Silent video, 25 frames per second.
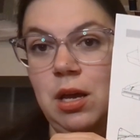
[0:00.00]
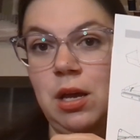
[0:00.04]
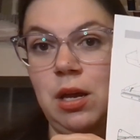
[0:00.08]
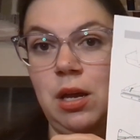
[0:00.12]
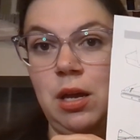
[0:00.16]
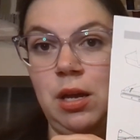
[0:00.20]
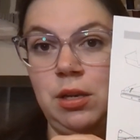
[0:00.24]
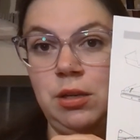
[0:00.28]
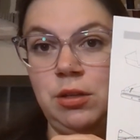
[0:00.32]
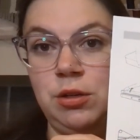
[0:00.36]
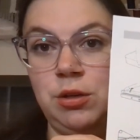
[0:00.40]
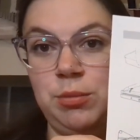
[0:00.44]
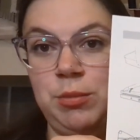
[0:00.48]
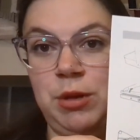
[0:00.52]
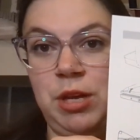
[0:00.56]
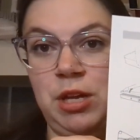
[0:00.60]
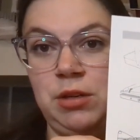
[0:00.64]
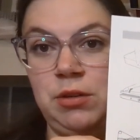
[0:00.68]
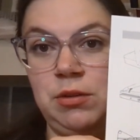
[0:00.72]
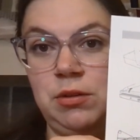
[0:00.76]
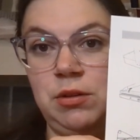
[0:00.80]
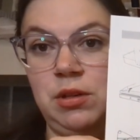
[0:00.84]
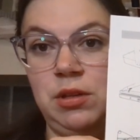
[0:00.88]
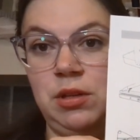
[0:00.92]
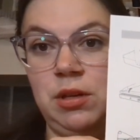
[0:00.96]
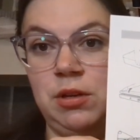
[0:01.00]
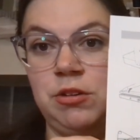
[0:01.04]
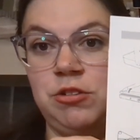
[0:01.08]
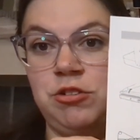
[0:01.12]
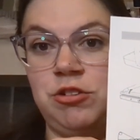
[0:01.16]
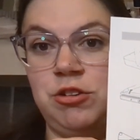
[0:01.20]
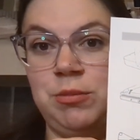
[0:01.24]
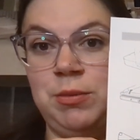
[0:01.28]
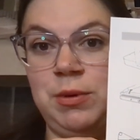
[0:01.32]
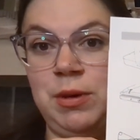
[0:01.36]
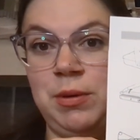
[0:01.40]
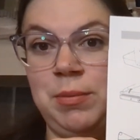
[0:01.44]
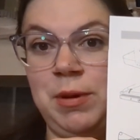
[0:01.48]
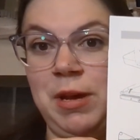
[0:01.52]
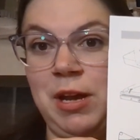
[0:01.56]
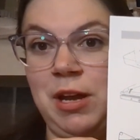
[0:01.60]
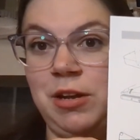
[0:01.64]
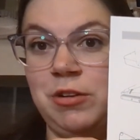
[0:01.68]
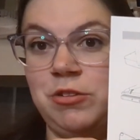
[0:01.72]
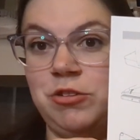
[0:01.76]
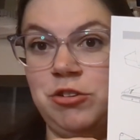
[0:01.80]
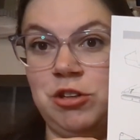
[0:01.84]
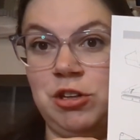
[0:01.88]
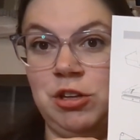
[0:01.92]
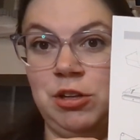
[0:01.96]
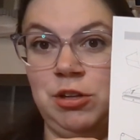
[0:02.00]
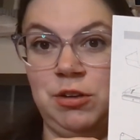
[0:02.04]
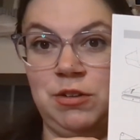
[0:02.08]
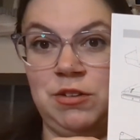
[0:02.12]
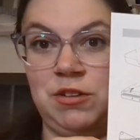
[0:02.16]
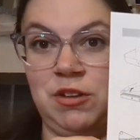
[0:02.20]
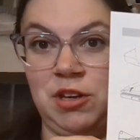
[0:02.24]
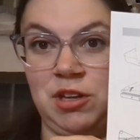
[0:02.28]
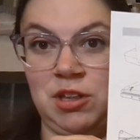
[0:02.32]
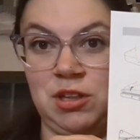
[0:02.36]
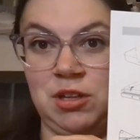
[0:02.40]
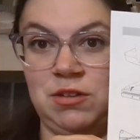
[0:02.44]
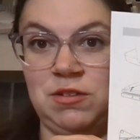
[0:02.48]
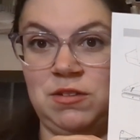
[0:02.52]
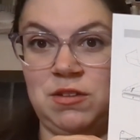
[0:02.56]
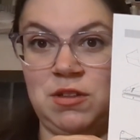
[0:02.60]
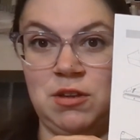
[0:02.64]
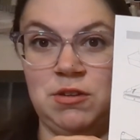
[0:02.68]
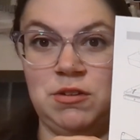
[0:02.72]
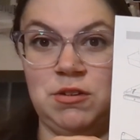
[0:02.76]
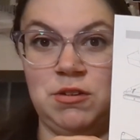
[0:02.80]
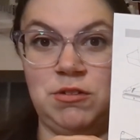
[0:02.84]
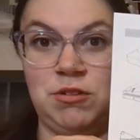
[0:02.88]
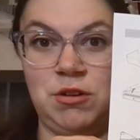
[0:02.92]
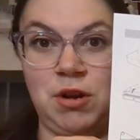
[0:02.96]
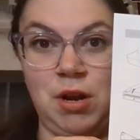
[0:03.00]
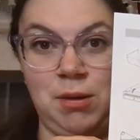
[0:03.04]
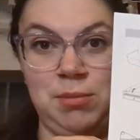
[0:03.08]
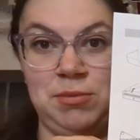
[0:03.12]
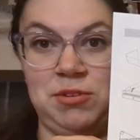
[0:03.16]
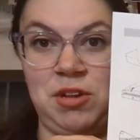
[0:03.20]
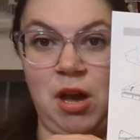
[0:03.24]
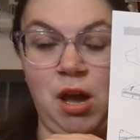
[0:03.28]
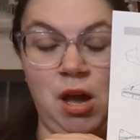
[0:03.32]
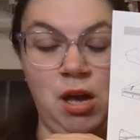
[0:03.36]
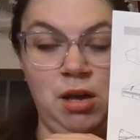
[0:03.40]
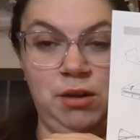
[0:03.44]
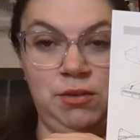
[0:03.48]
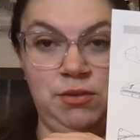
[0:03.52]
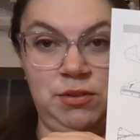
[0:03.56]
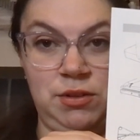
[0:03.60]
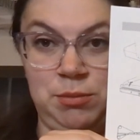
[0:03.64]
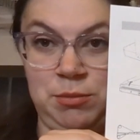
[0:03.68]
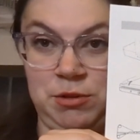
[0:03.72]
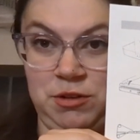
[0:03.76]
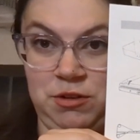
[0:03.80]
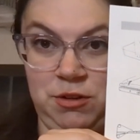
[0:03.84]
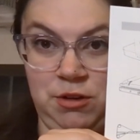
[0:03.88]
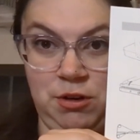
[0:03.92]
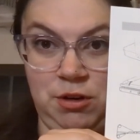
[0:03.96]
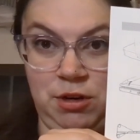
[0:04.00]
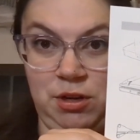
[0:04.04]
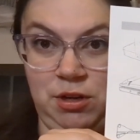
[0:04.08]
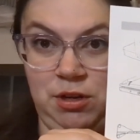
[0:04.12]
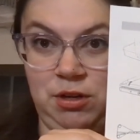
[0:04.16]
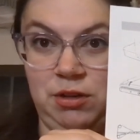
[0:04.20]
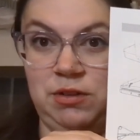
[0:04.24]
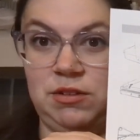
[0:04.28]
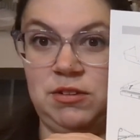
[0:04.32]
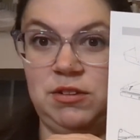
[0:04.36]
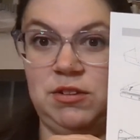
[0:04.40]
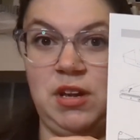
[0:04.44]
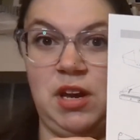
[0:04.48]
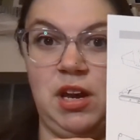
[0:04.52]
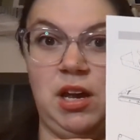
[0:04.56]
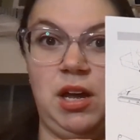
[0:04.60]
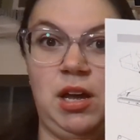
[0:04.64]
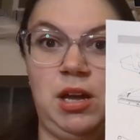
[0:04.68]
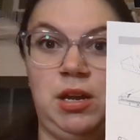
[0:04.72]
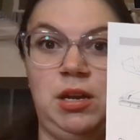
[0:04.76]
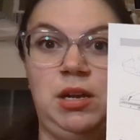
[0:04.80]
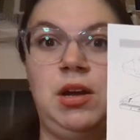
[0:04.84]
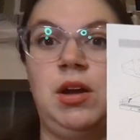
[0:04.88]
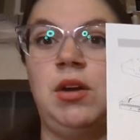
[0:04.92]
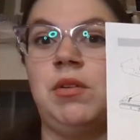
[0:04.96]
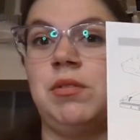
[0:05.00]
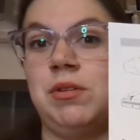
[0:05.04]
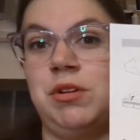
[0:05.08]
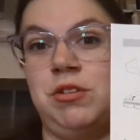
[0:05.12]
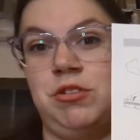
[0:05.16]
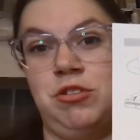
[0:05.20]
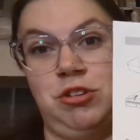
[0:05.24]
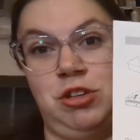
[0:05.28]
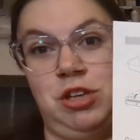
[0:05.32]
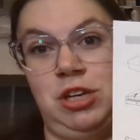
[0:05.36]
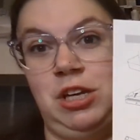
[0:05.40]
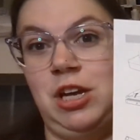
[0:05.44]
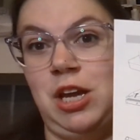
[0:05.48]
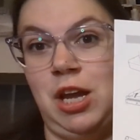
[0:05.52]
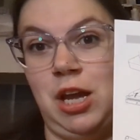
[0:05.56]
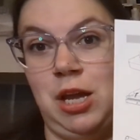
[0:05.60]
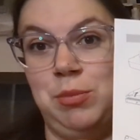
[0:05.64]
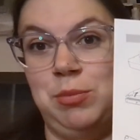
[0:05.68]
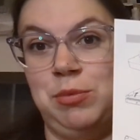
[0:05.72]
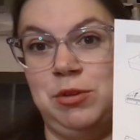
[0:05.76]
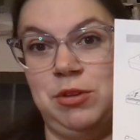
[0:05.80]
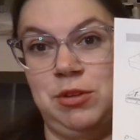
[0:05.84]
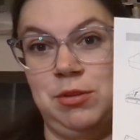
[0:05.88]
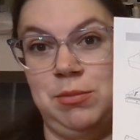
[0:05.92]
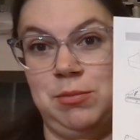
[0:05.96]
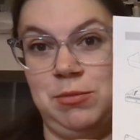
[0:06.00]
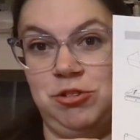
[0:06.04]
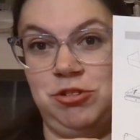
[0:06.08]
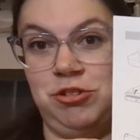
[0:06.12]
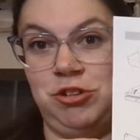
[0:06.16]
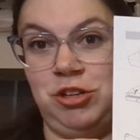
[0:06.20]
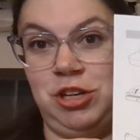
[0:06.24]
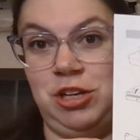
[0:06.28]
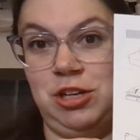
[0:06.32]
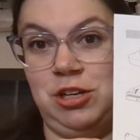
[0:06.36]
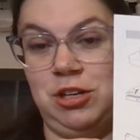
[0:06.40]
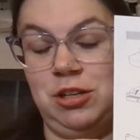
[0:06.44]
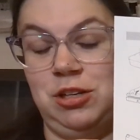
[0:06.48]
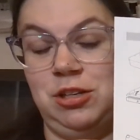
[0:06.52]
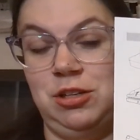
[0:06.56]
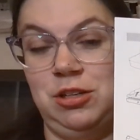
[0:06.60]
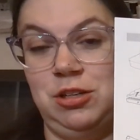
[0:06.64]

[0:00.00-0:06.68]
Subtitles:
In your manual, there should be a page that looks like this that describes all of the materials that originally came with the machine.